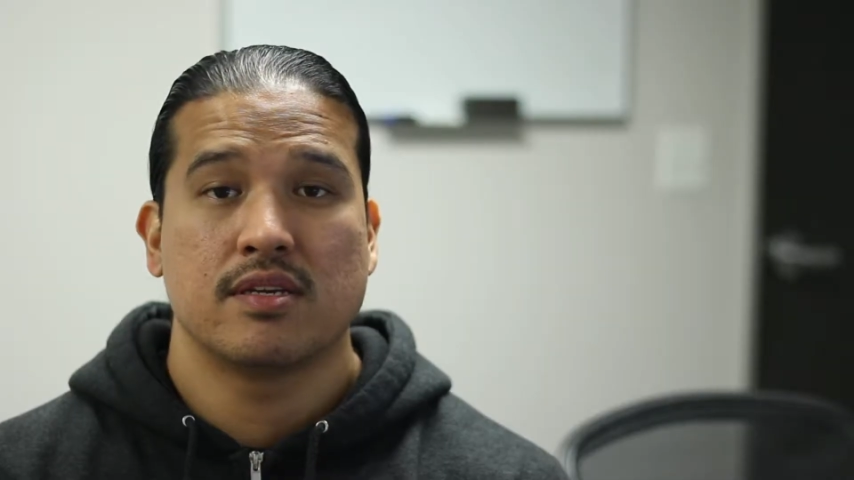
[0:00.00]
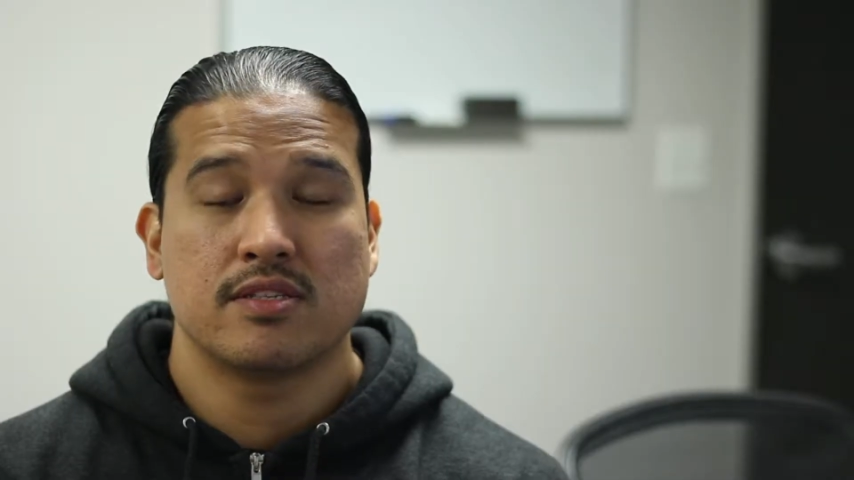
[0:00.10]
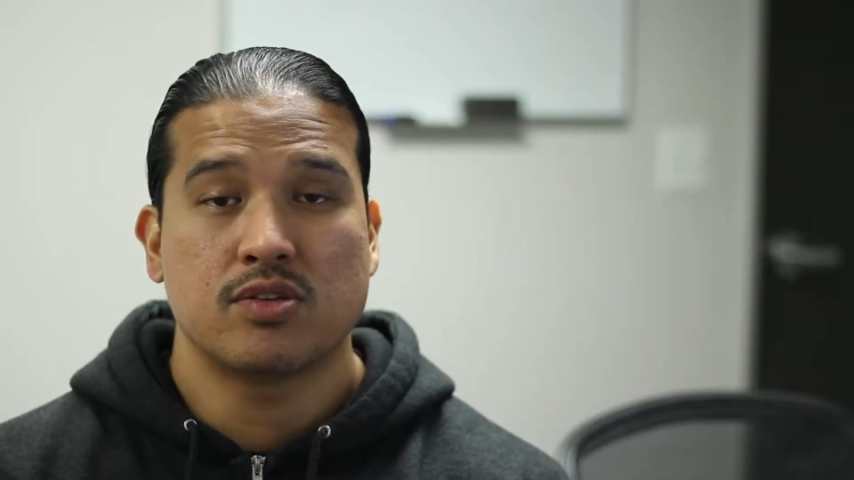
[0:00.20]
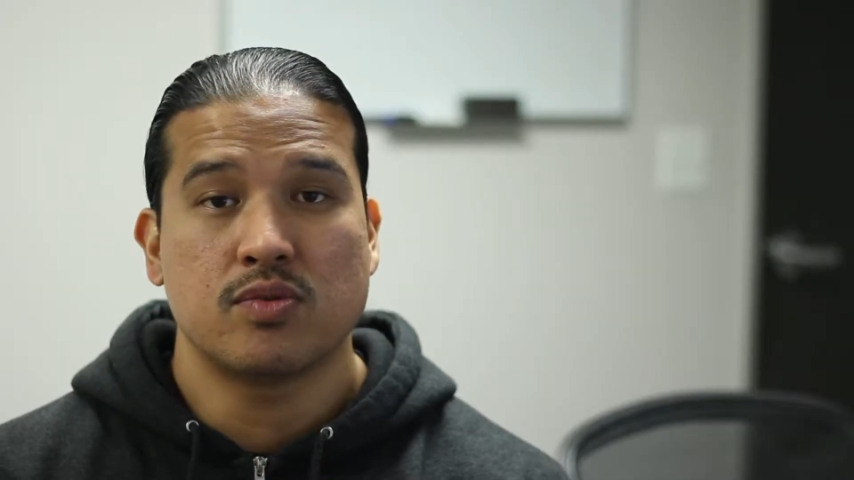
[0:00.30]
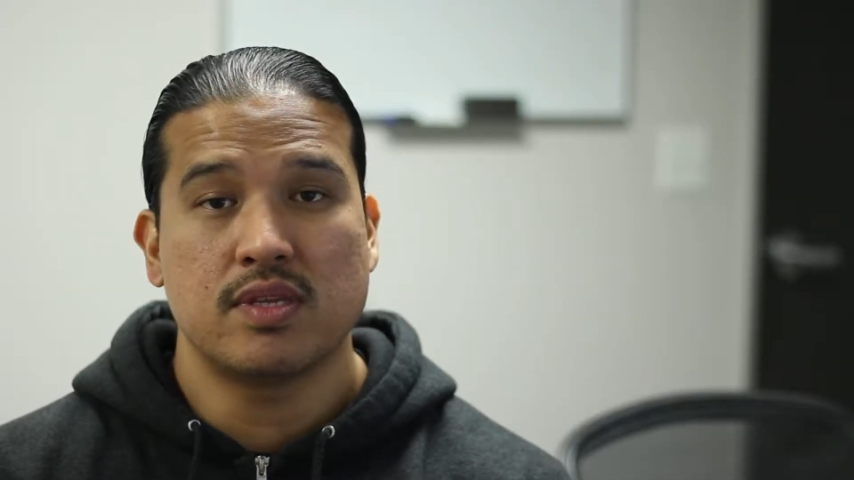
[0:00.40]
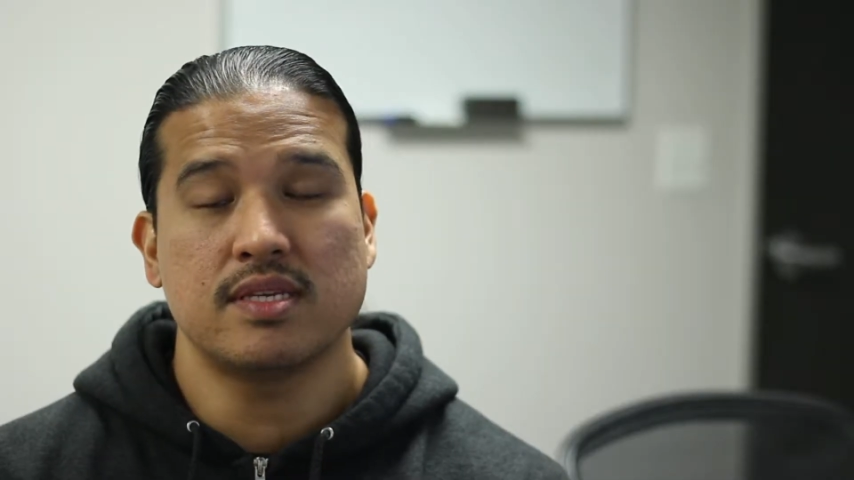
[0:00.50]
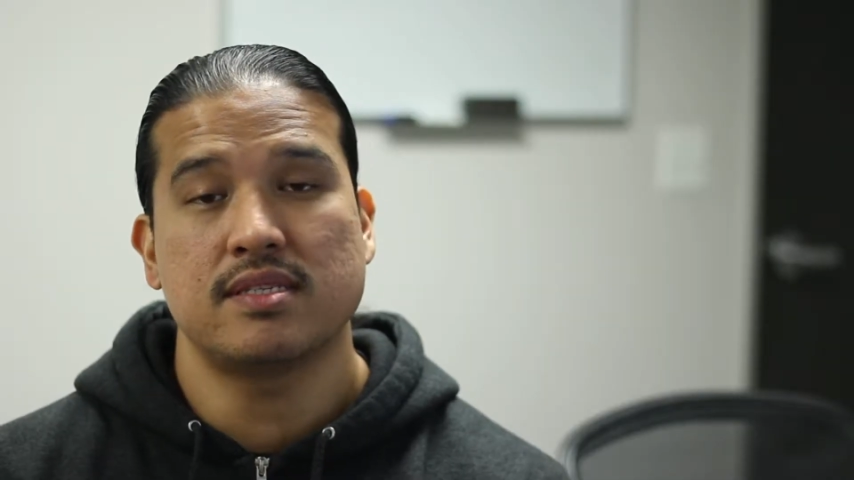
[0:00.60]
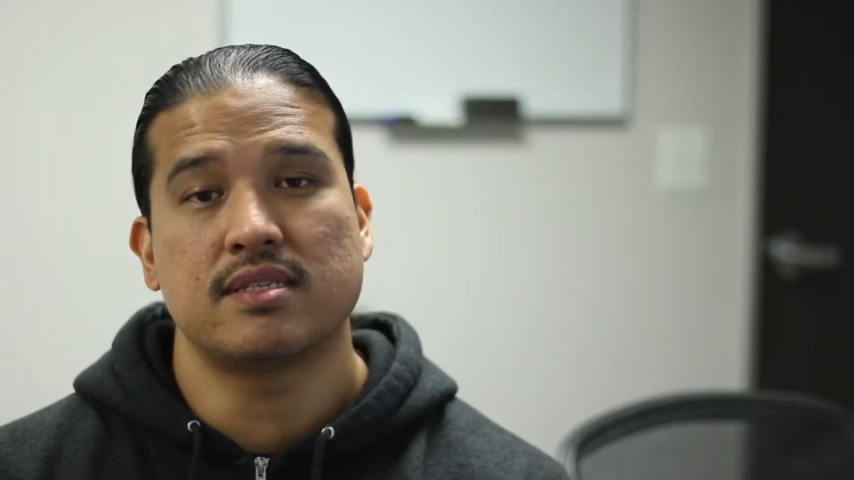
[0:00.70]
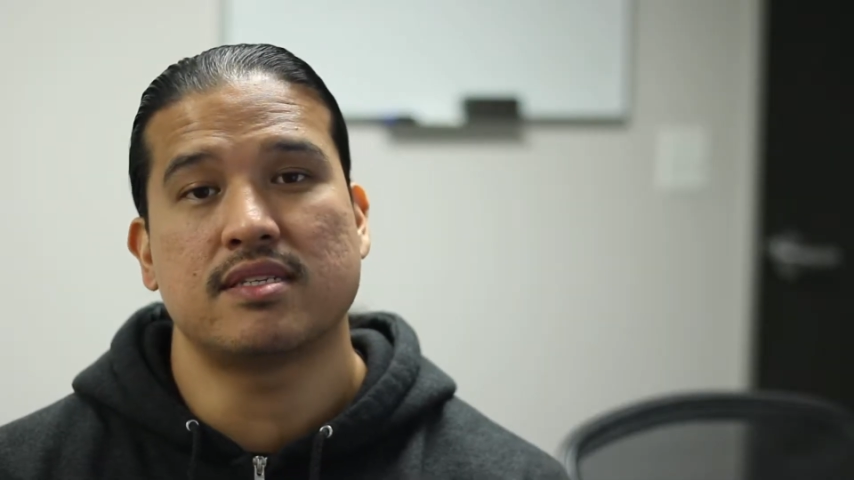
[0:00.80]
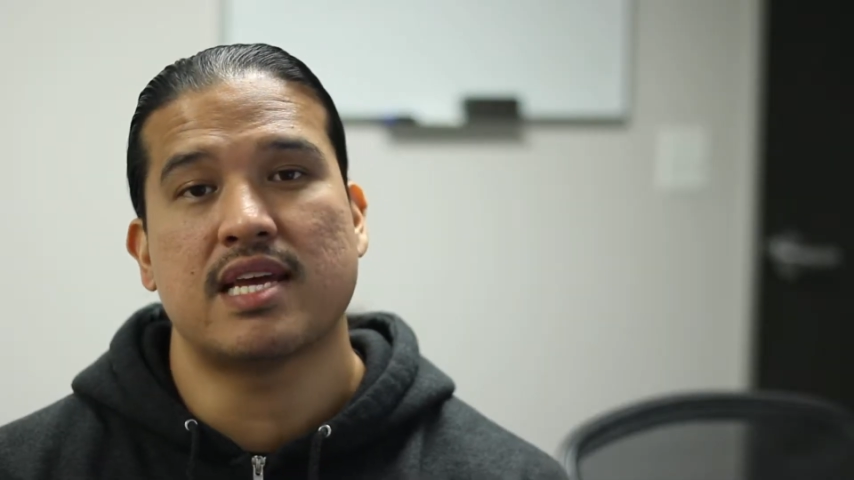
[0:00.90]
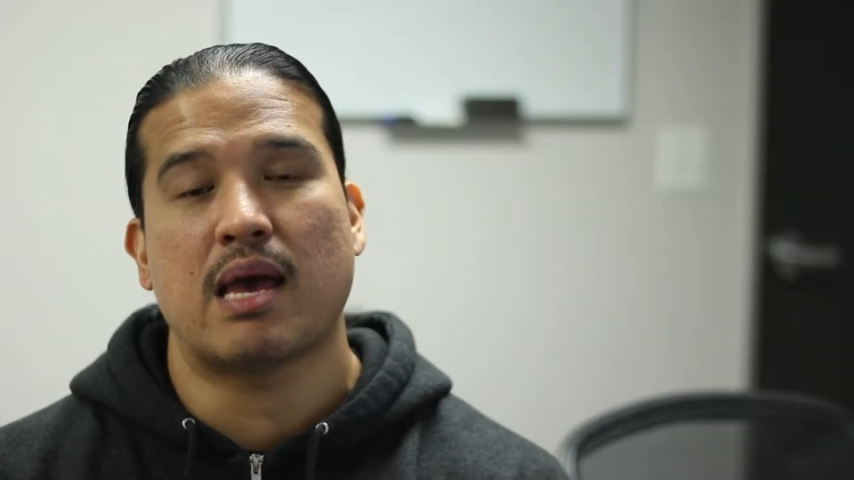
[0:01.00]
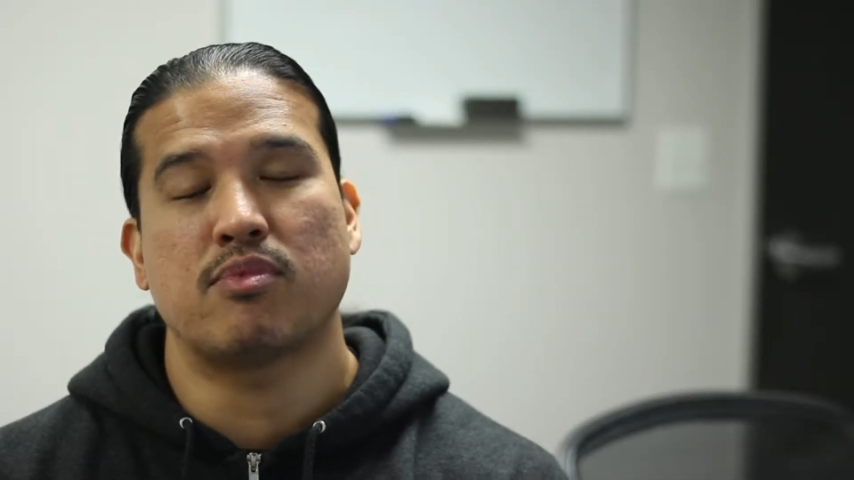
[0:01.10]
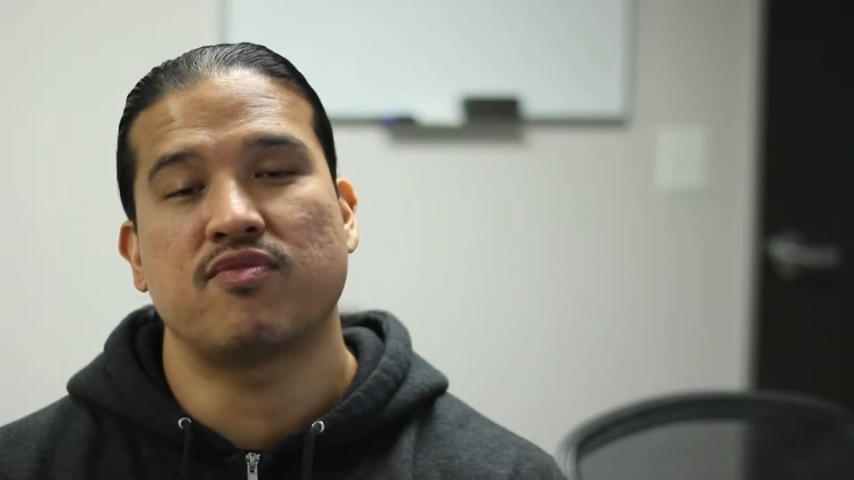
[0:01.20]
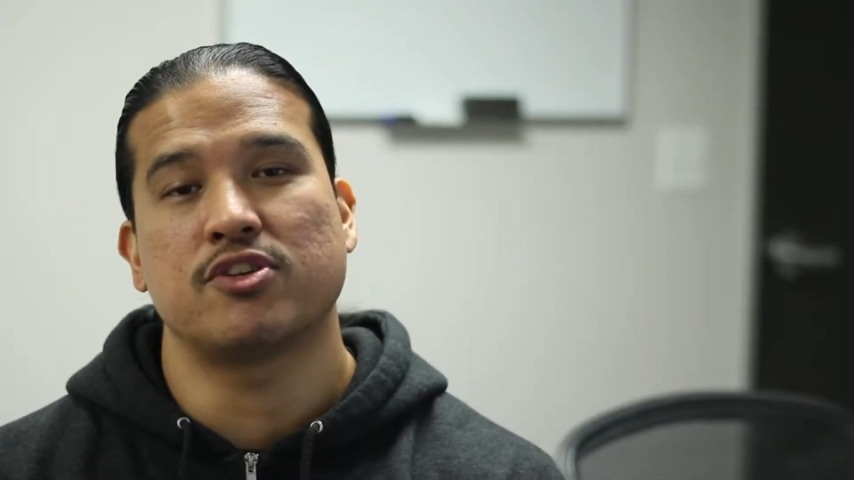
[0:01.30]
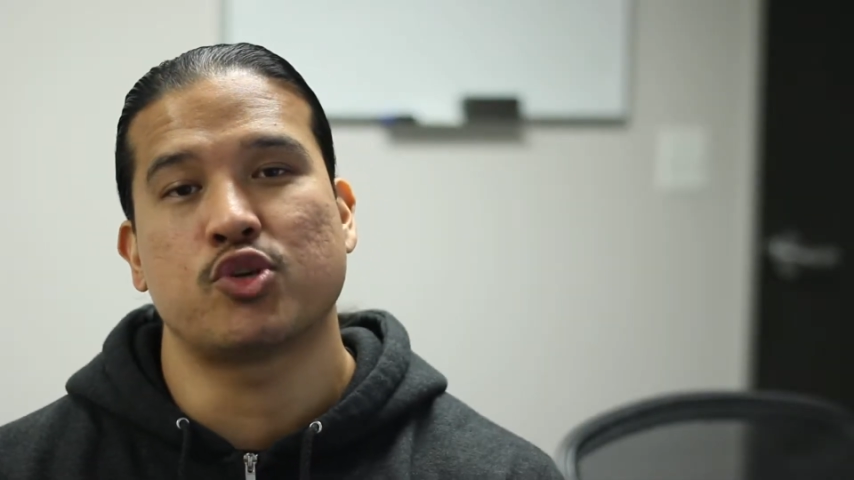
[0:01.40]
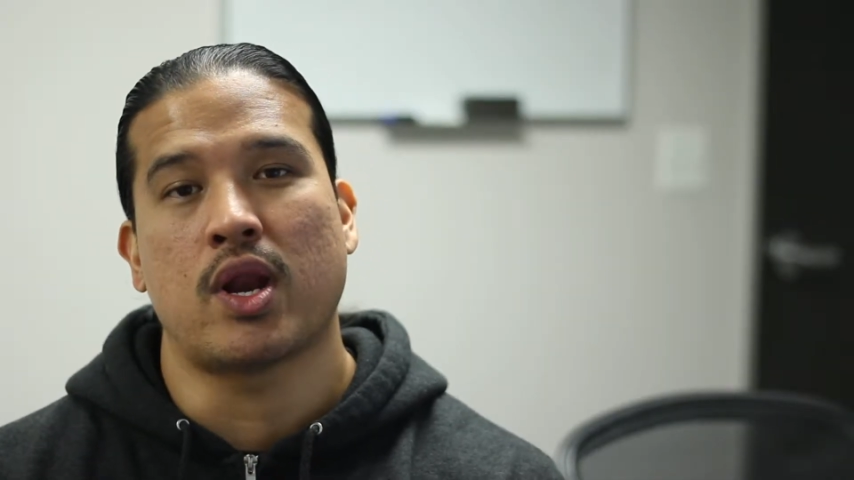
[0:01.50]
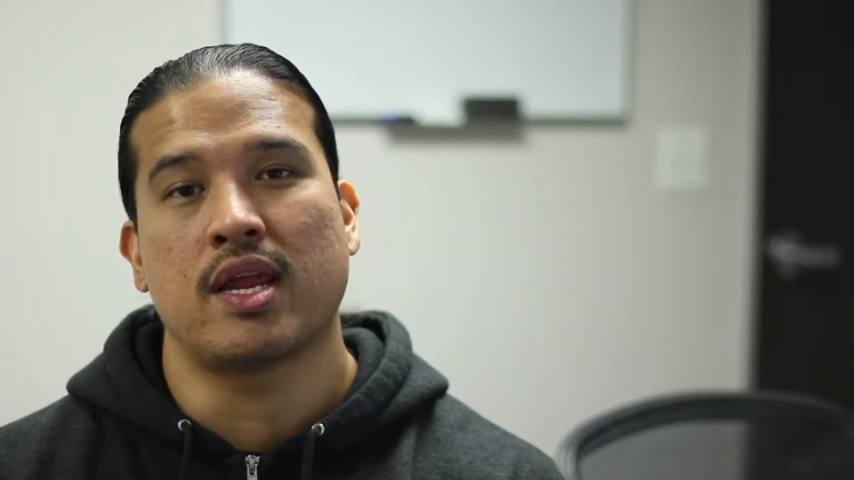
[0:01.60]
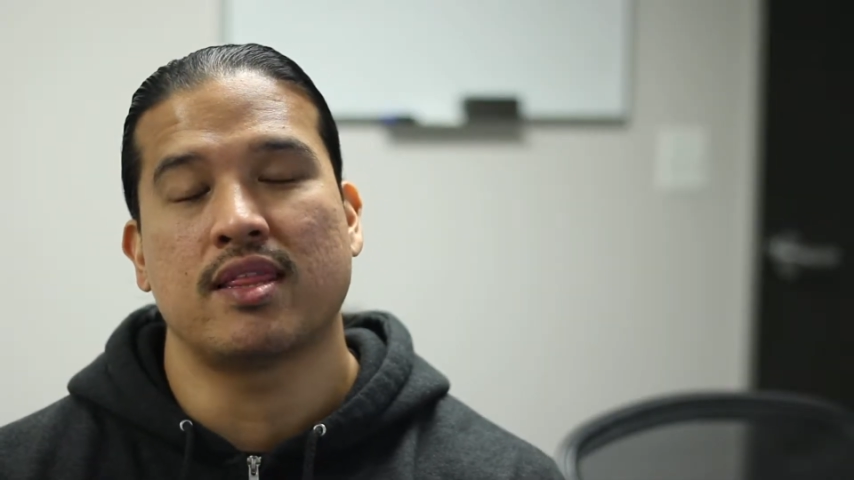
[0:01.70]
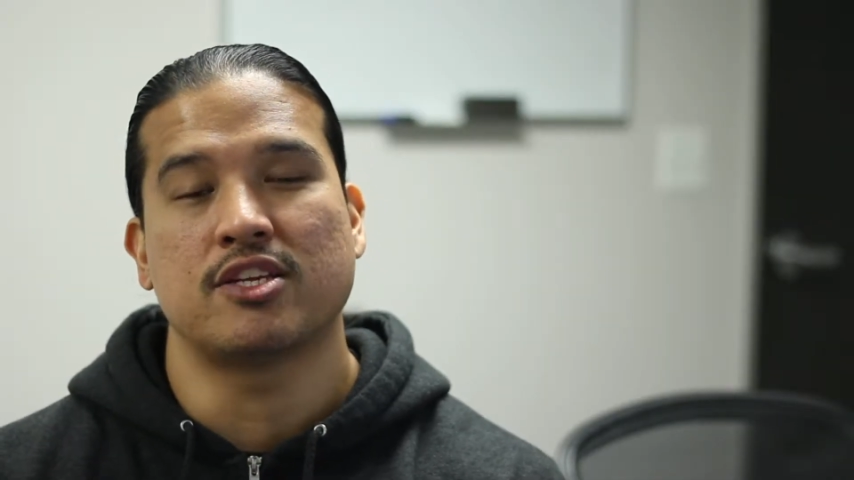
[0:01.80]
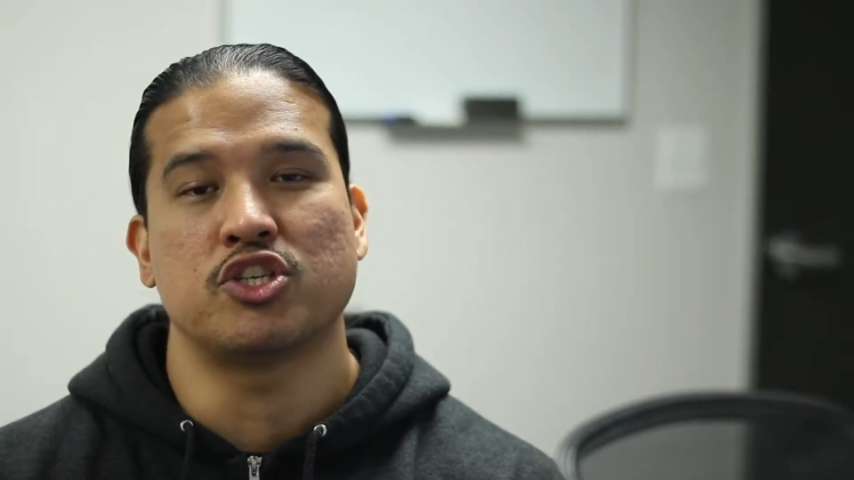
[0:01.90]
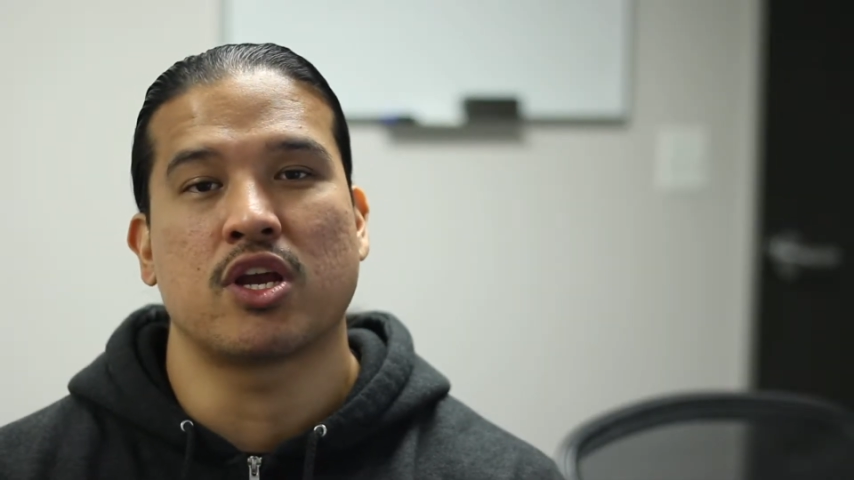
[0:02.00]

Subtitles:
So this is the tab of your training that